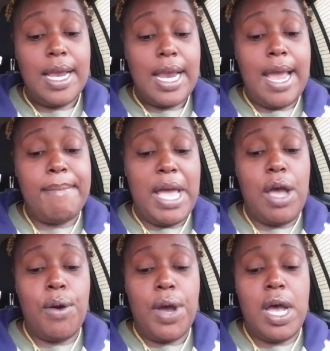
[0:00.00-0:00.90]
Come
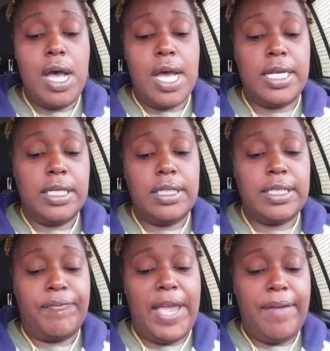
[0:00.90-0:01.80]
on, uh,
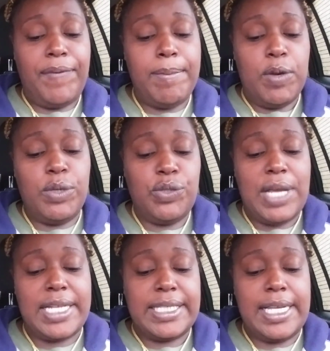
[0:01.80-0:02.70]
Divine Feminine, what you
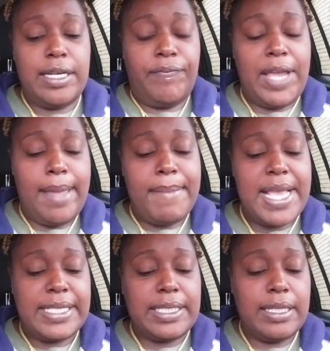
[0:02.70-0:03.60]
got to say to Divine
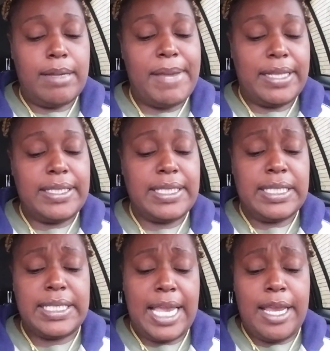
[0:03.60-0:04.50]
Masculine about this
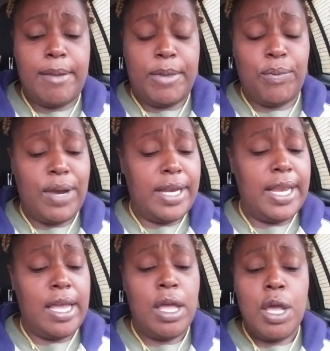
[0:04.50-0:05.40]
entanglement right
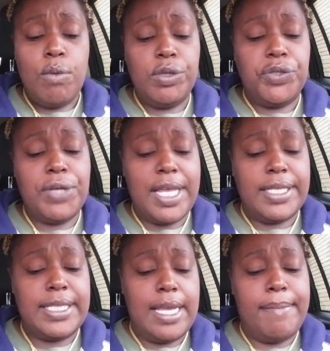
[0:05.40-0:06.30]
now? What you got to
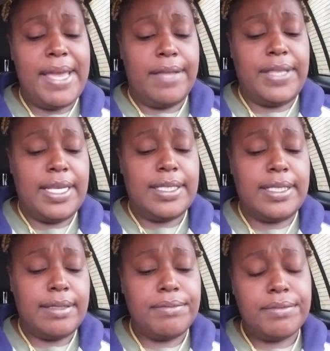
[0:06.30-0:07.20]
say about this?
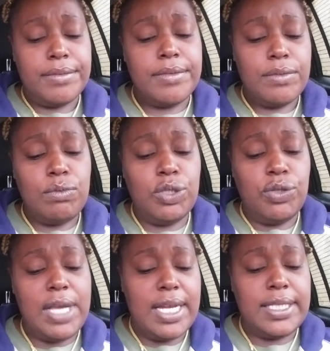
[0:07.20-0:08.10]
What
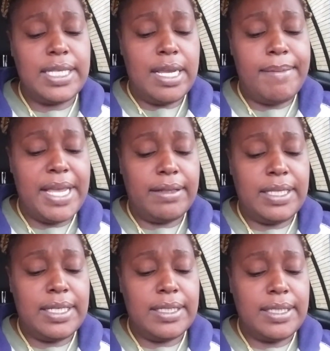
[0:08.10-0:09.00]
you got to say about
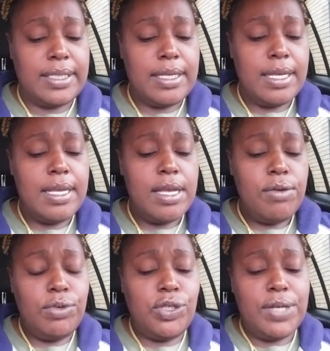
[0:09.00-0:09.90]
this?
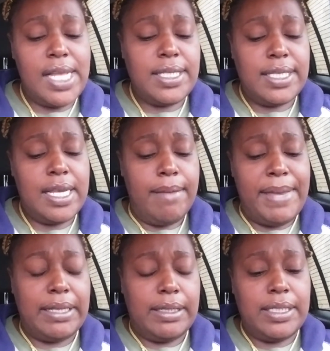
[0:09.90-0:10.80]
What you got to say
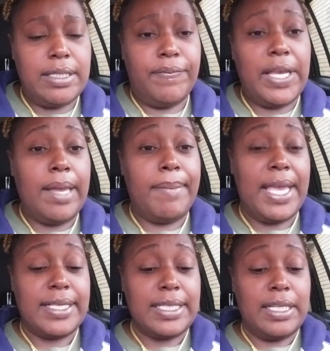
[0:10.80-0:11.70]
about this Divine
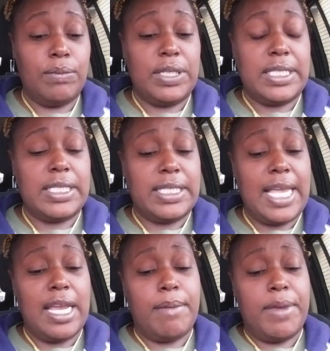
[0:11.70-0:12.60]
Masculine with this
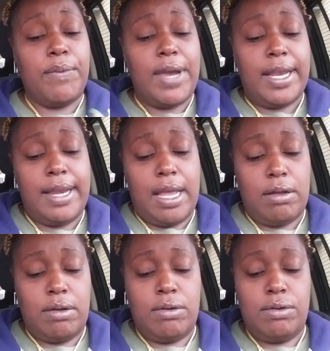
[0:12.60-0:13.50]
entanglement right now?
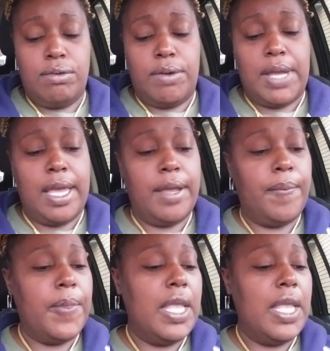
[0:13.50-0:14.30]
Oh, okay.